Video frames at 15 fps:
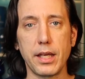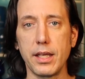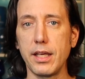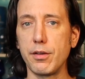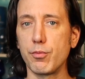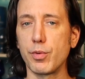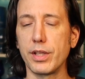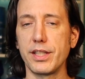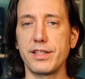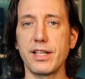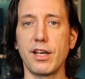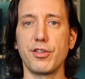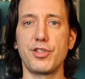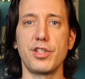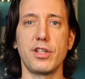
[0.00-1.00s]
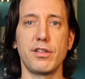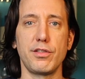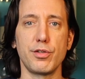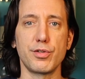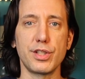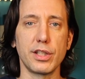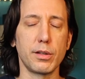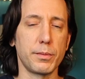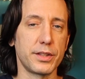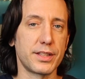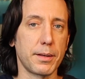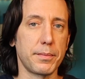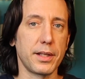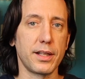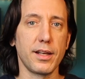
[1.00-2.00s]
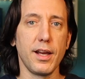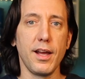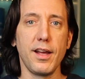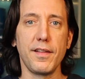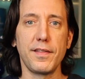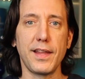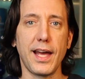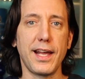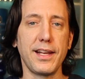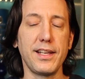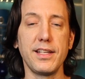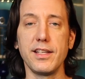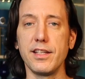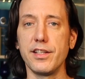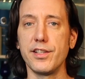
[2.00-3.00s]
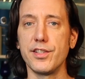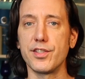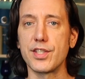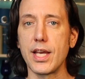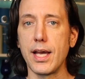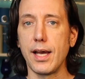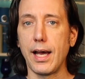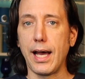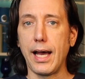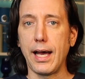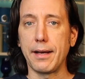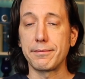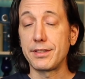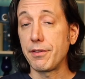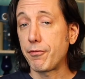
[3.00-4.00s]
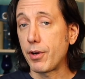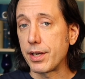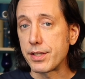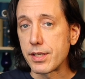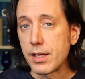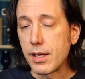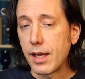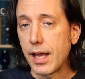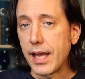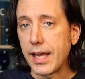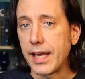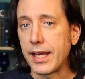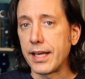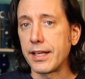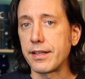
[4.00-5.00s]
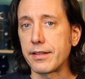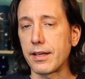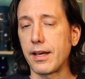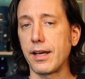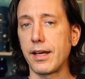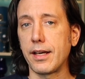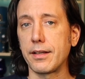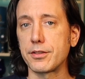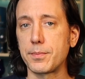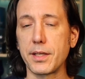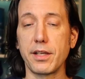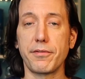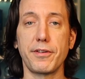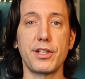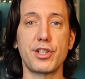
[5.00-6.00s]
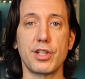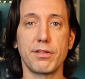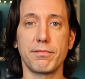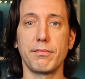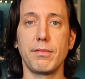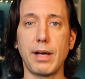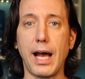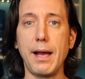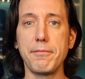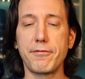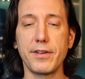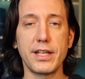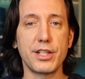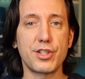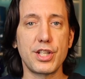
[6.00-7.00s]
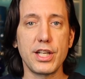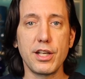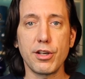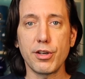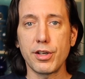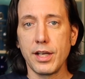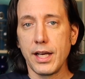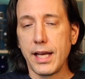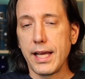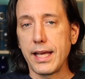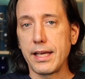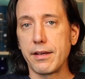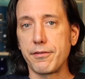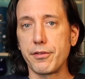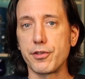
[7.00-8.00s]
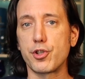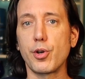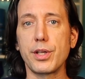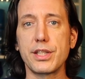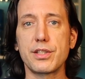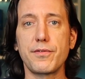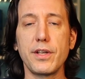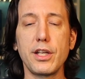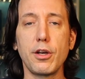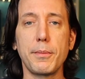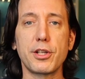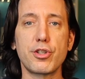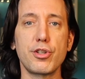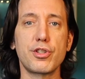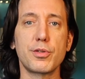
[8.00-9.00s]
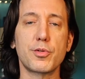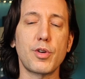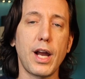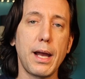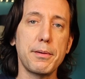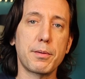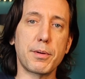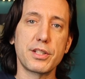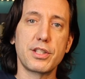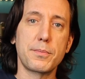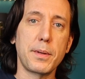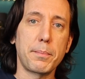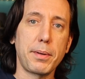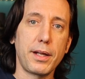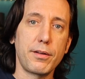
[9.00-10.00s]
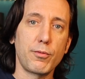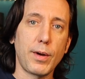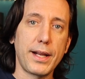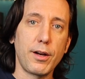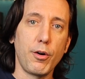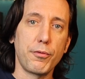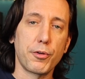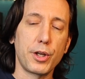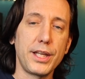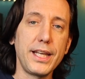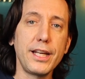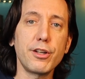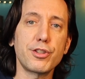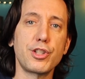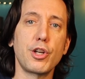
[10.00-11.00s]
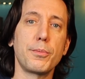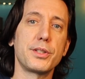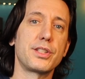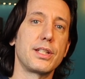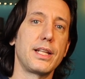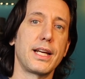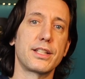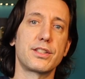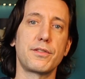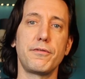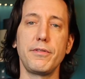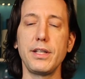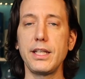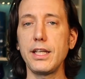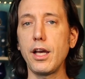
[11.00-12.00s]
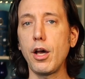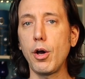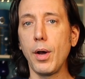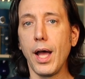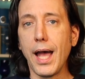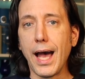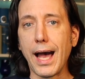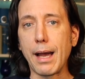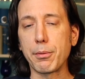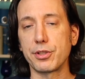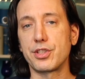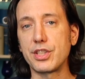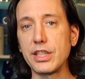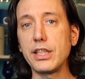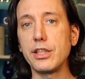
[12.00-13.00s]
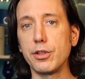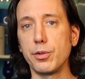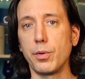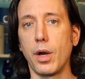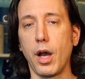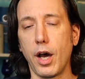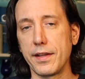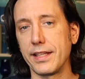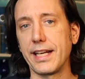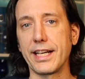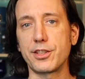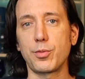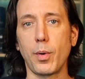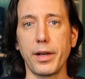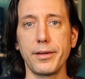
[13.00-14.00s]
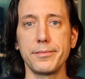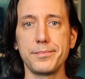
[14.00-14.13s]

it really tells you you're dealing with something that is different. And speaking of finish, I'm finished here. If you enjoyed this video, make sure you subscribe. You press this big button right over here so you don't miss the next video. I will see you on the next one.